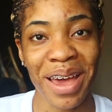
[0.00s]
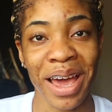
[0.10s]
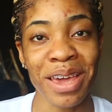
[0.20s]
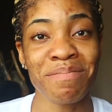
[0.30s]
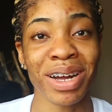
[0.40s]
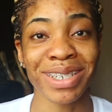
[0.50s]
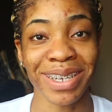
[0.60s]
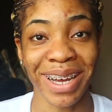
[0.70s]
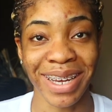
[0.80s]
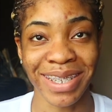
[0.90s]
Can you
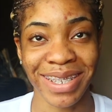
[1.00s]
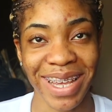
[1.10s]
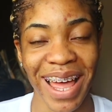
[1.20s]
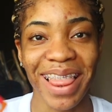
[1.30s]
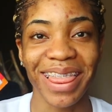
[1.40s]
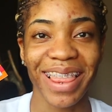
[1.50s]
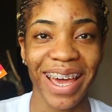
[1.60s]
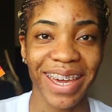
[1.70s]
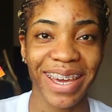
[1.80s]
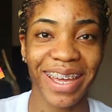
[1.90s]
imagine, guys?
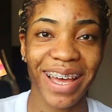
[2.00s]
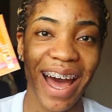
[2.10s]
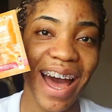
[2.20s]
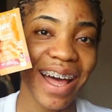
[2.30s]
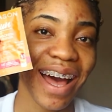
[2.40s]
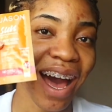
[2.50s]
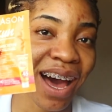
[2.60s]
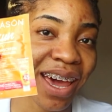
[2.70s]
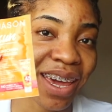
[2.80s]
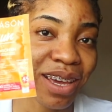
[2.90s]
Like,
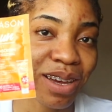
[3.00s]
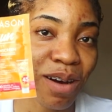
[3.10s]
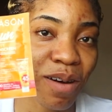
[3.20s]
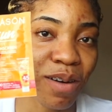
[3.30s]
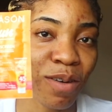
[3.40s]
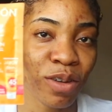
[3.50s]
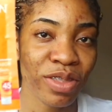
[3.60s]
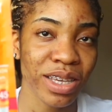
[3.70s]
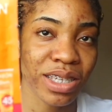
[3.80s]
I got